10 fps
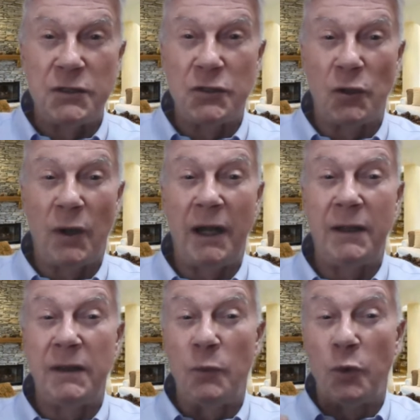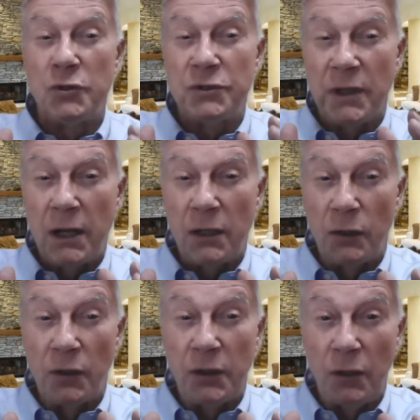So I think we're starting to
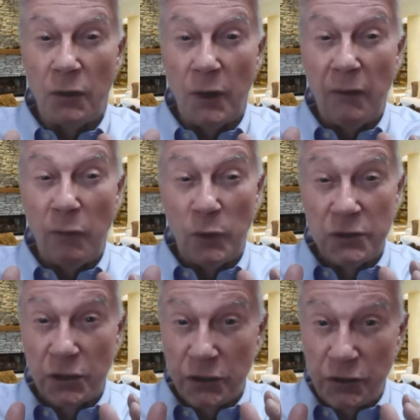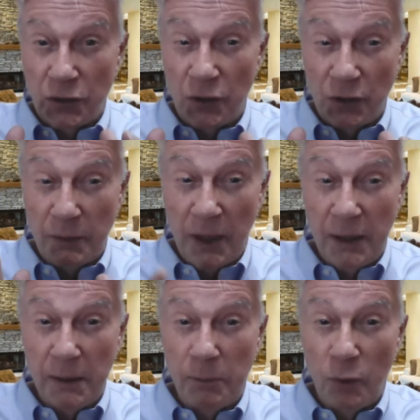look, you know, everyone's concerned
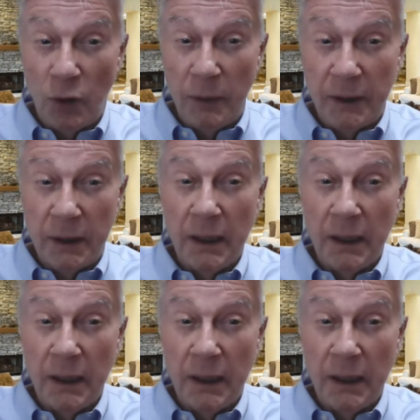about employment.